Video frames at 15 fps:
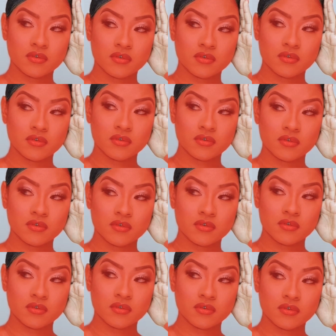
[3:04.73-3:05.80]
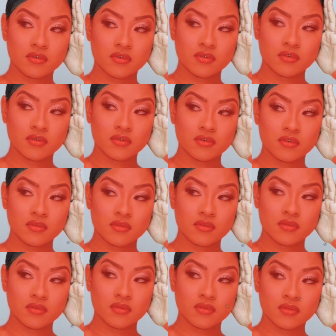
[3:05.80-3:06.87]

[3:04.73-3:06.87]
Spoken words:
Nobody speaks.